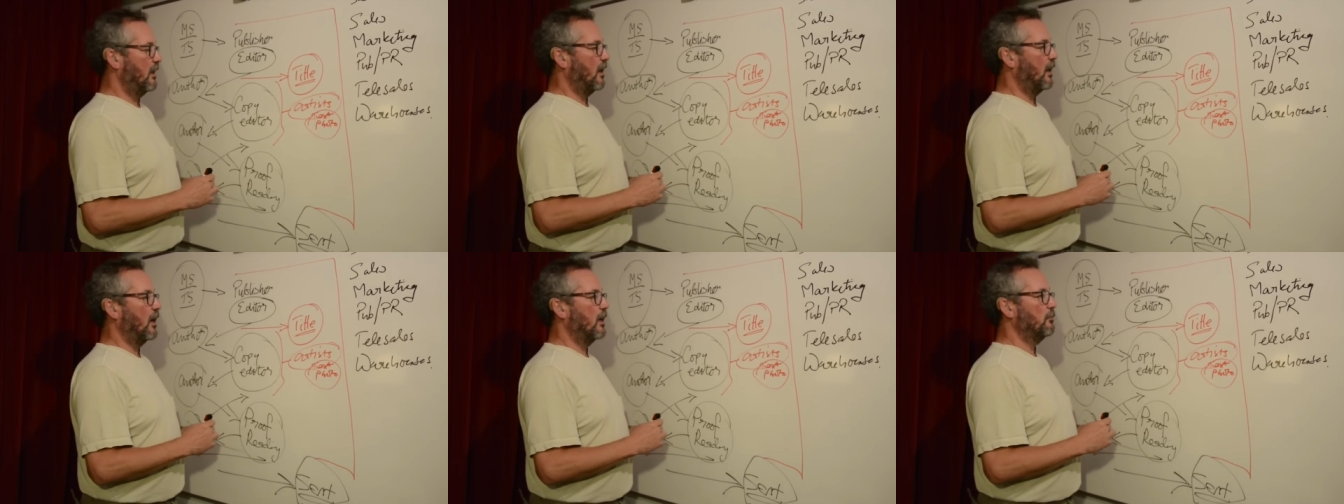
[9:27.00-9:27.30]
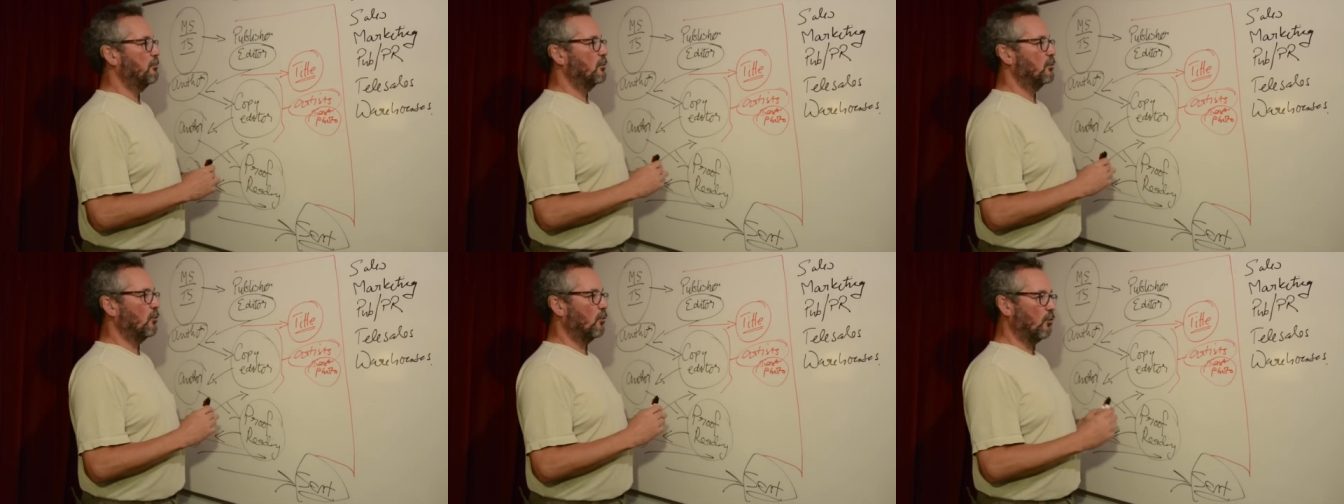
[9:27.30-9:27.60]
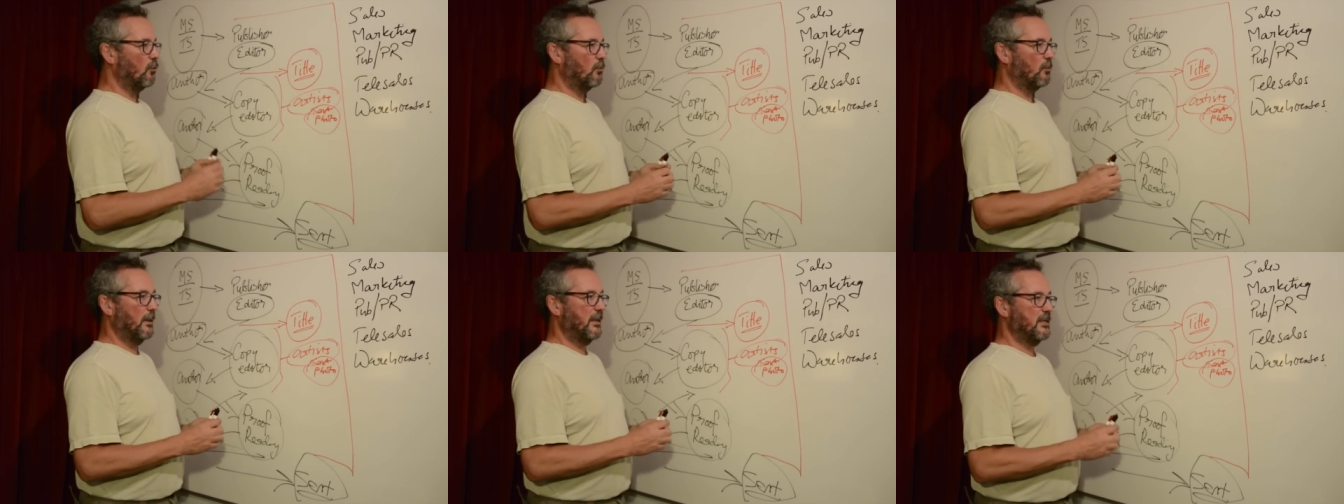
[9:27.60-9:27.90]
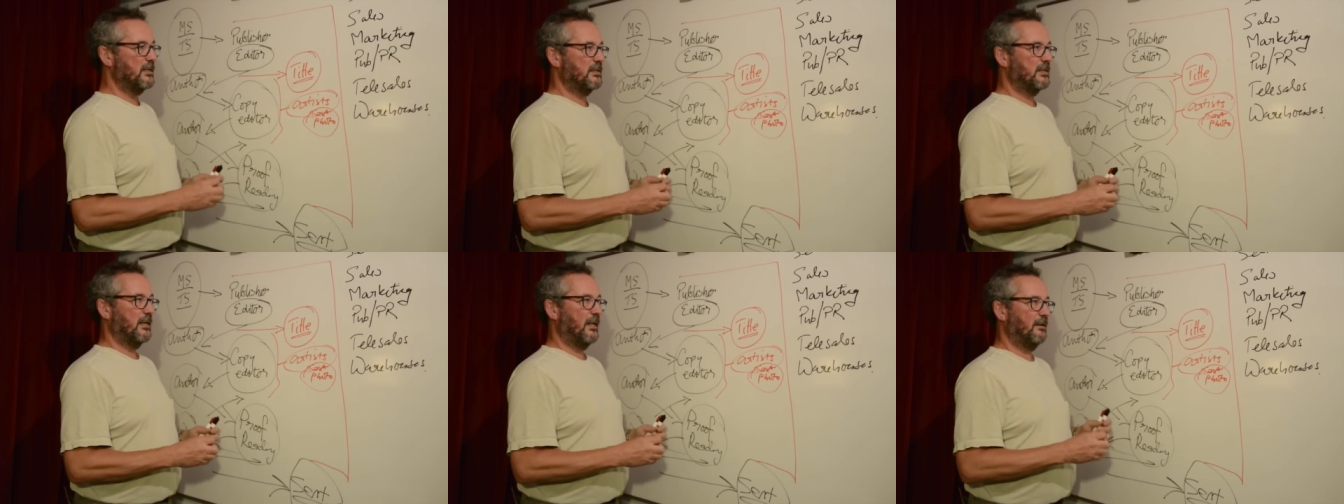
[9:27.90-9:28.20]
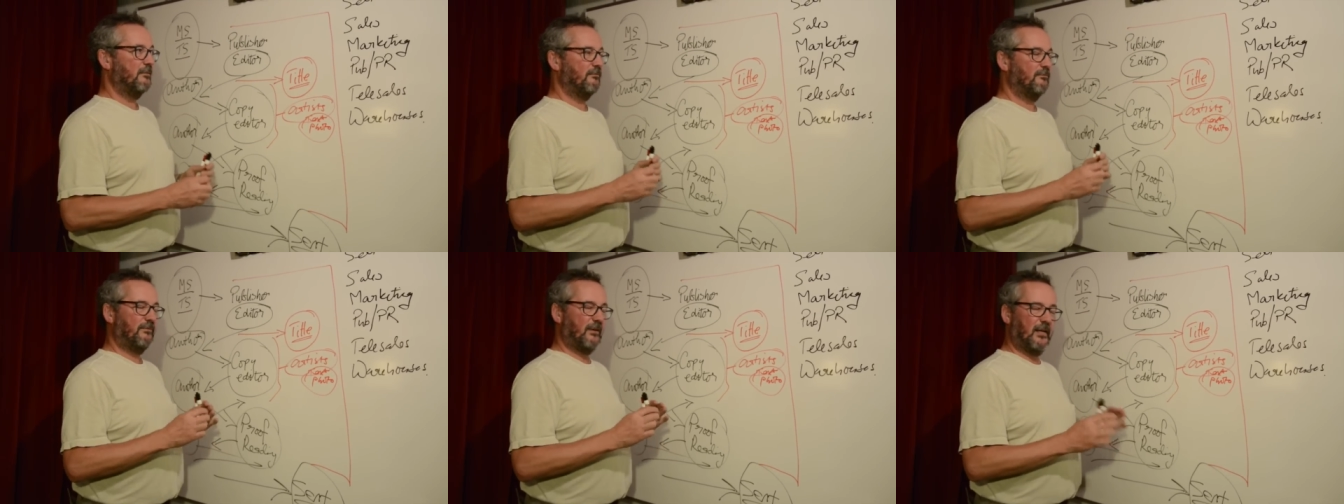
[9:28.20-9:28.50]
I will always
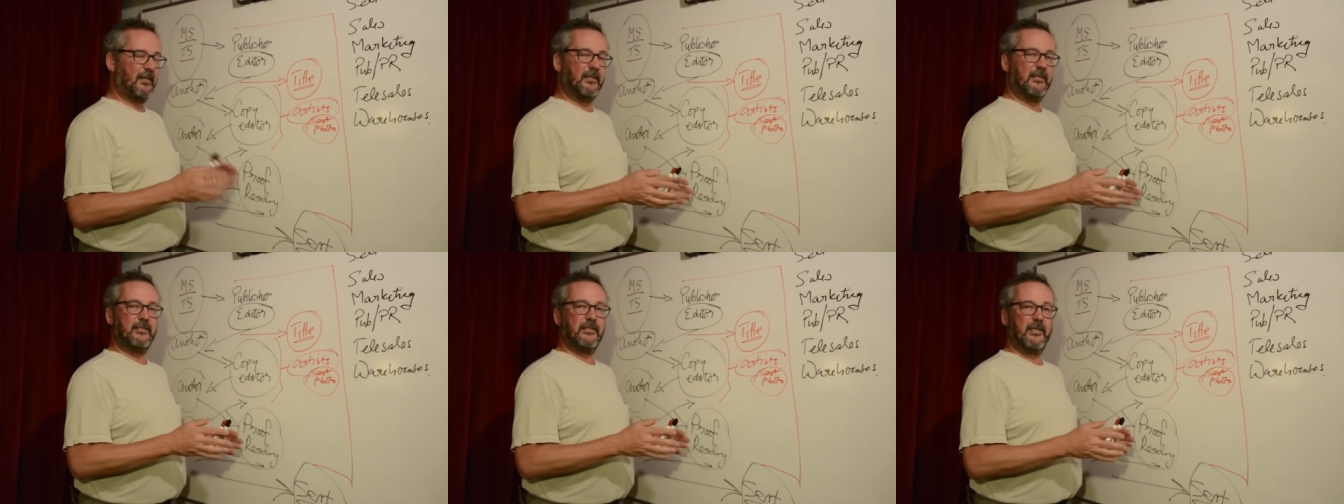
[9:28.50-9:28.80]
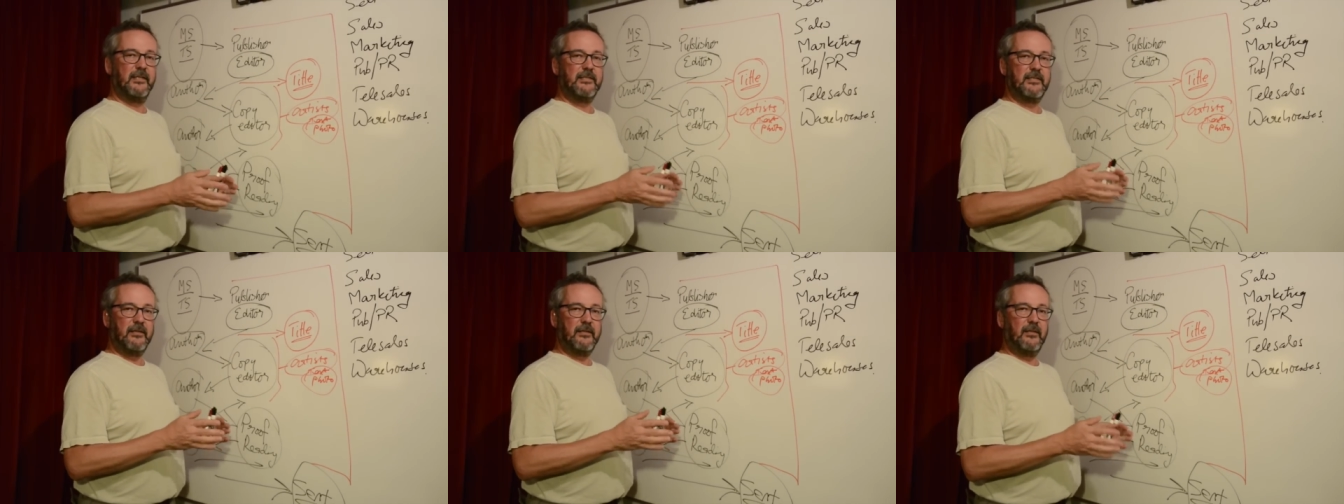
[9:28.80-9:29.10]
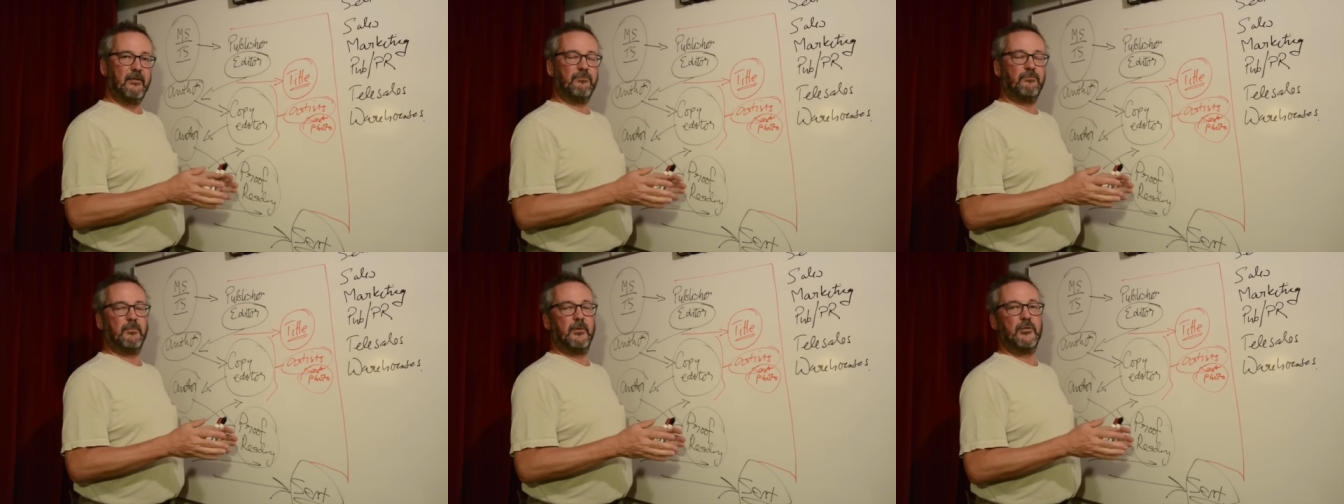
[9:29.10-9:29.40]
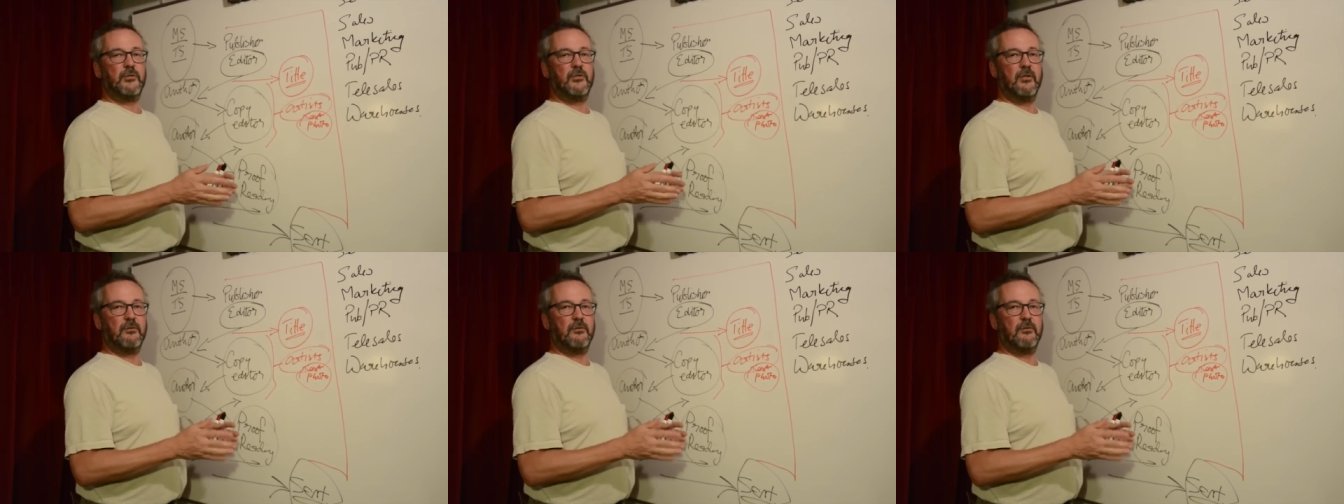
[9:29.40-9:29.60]
then validate any information